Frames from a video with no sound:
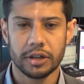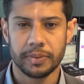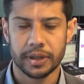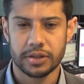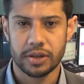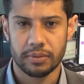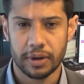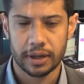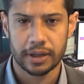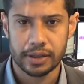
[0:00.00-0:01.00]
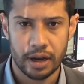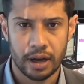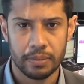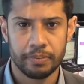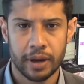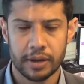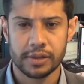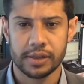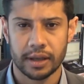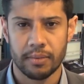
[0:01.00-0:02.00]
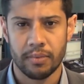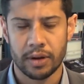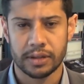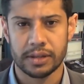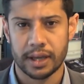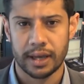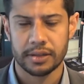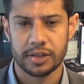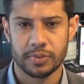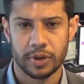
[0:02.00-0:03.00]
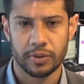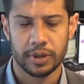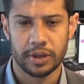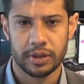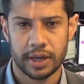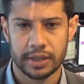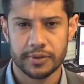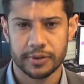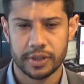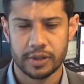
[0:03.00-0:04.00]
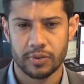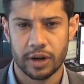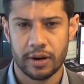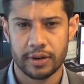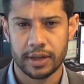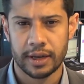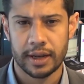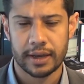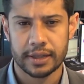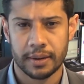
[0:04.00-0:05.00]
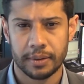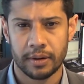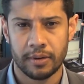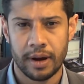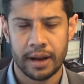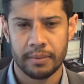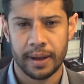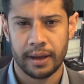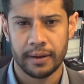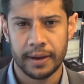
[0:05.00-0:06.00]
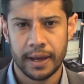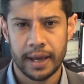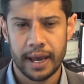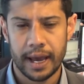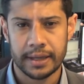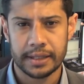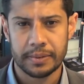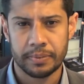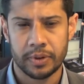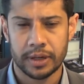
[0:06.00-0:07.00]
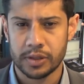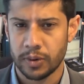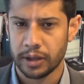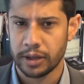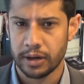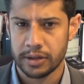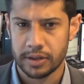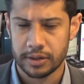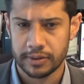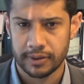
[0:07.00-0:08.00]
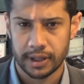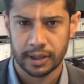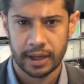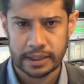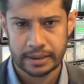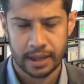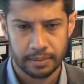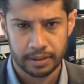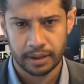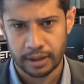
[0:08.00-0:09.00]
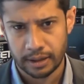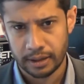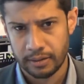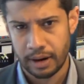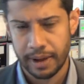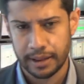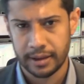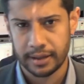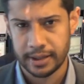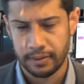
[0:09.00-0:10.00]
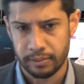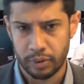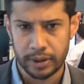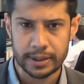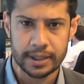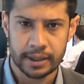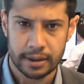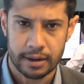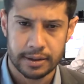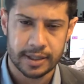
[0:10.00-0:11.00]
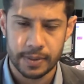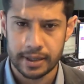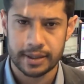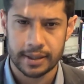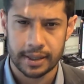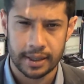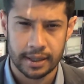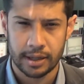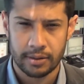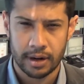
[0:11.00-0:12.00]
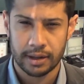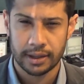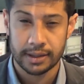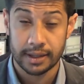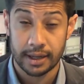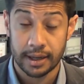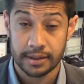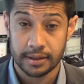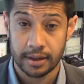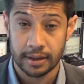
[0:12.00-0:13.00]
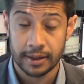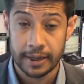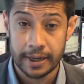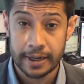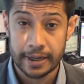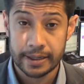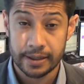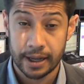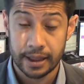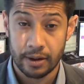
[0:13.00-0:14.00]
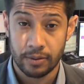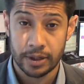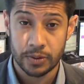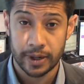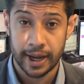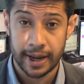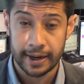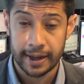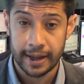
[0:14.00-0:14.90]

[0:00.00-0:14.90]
European stock markets are posting modest gains this morning, with the UK's FTSE 100 index up around about 80 points, while the Euro Stoxx 50 index is up around about 37 points. In the currency space, the euro is steady against the dollar, still at that 128